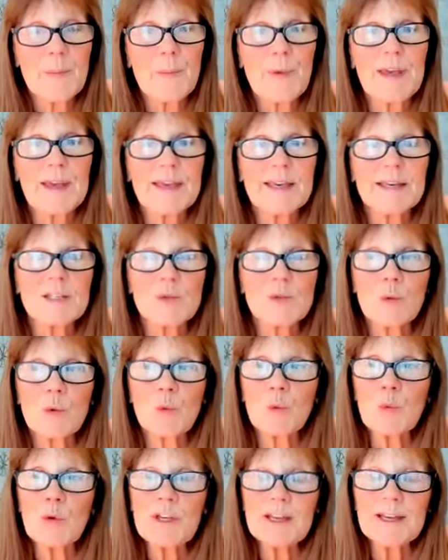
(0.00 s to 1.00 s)
Because
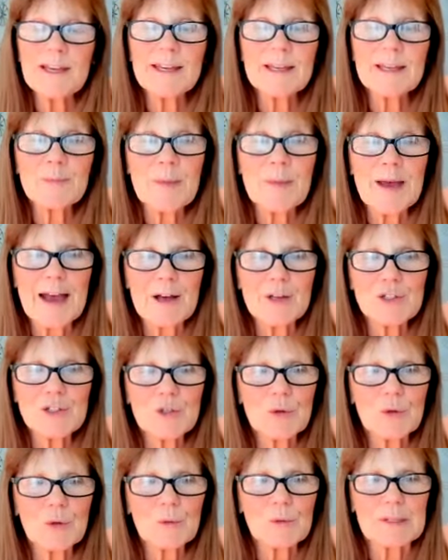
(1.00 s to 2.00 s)
when we can
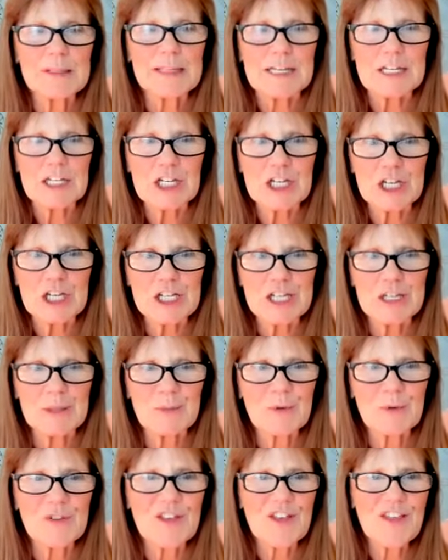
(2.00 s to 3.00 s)
master a
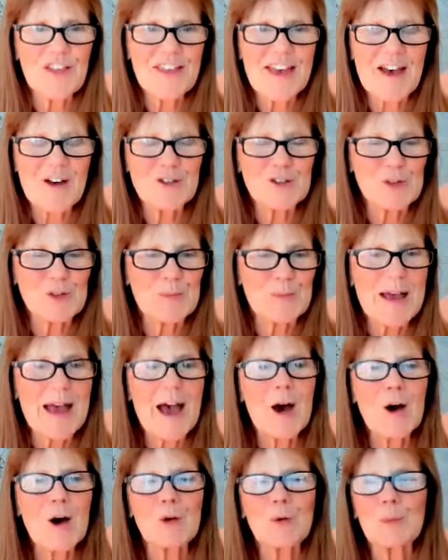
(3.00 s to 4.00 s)
relationship with
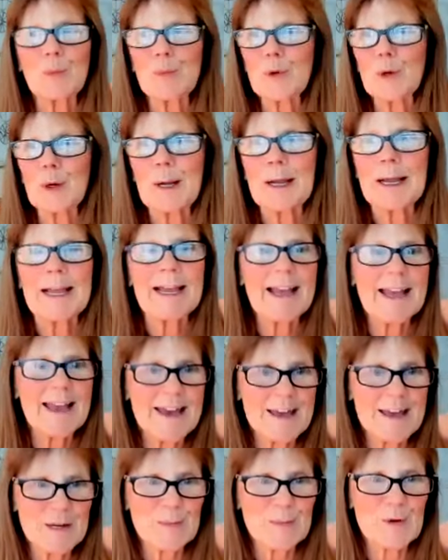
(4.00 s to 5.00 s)
1,000-pound prey
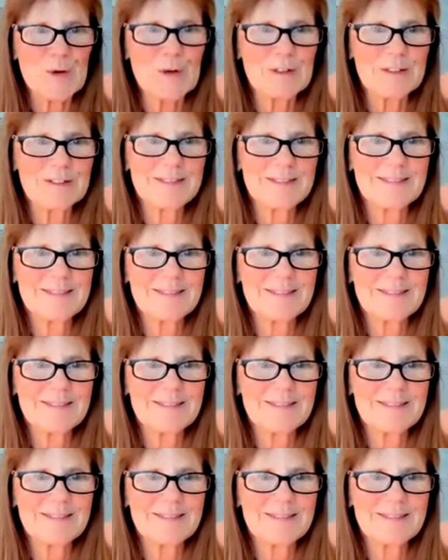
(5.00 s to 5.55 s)
animal,